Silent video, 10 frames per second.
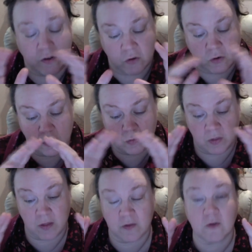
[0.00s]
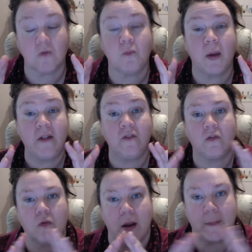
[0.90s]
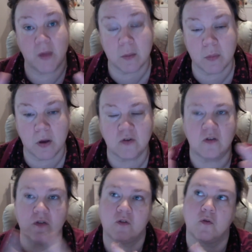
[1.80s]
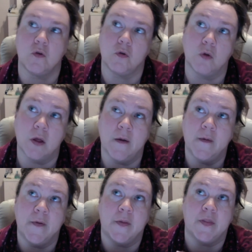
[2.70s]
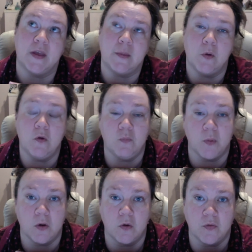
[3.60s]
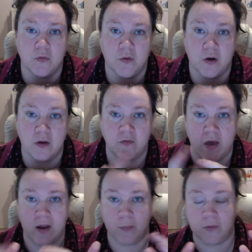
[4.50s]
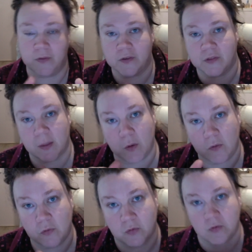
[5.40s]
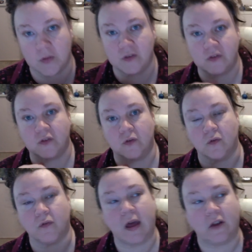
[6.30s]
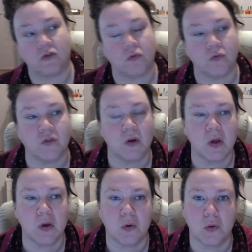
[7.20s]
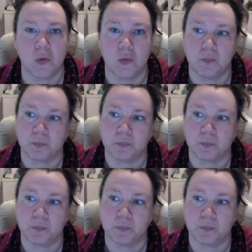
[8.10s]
to the sort of pentagram that emerges through the movement of the five elements as they move through this sort of natural cycle.